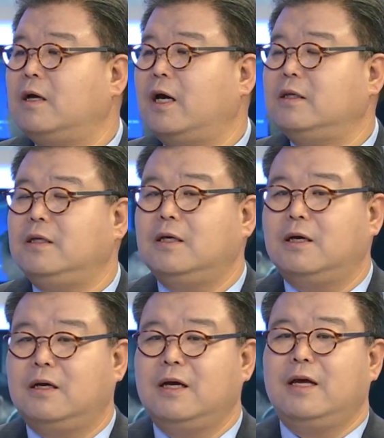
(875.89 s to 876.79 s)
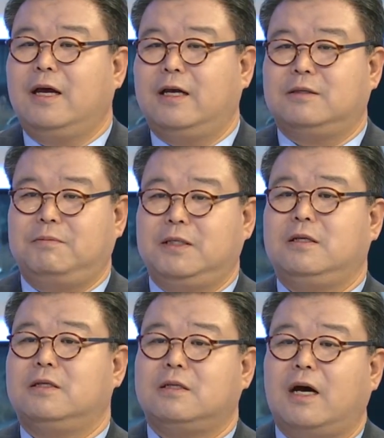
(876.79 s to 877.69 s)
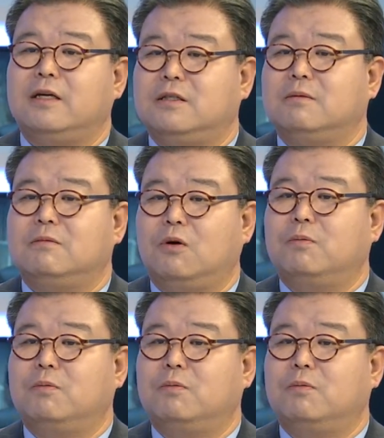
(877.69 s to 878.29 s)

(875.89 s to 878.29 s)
idea as a business item or